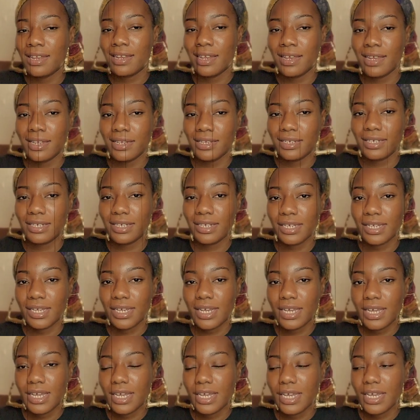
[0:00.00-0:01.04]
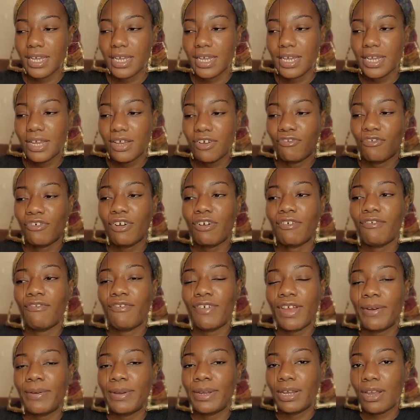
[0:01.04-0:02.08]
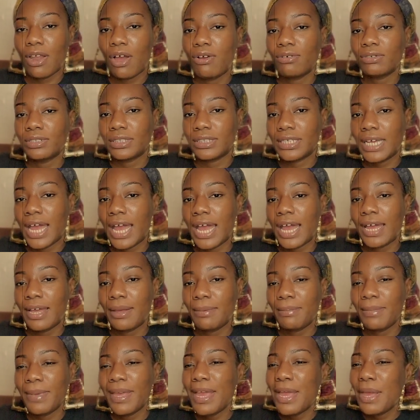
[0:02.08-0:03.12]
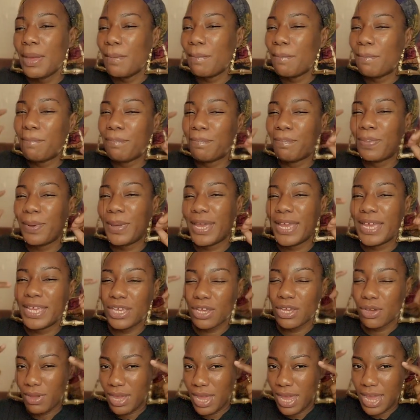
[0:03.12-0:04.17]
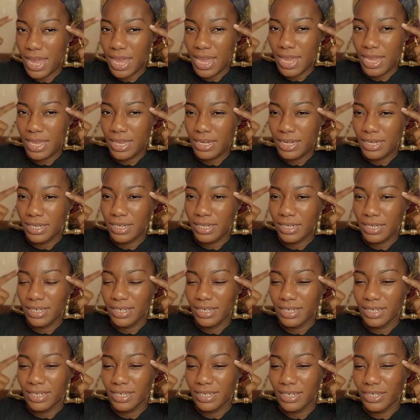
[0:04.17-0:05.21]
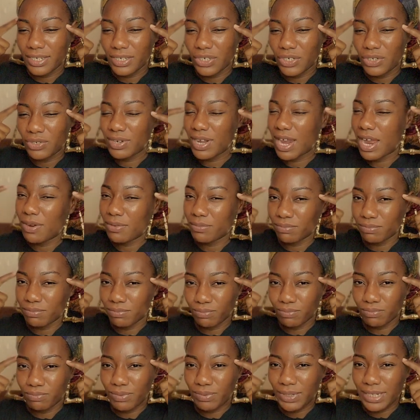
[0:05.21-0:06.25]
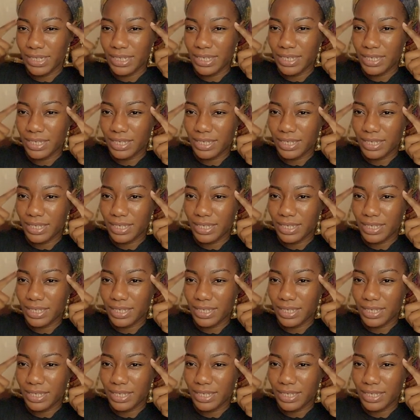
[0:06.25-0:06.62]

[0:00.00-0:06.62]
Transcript: it for a very long time, but in your head, you're not really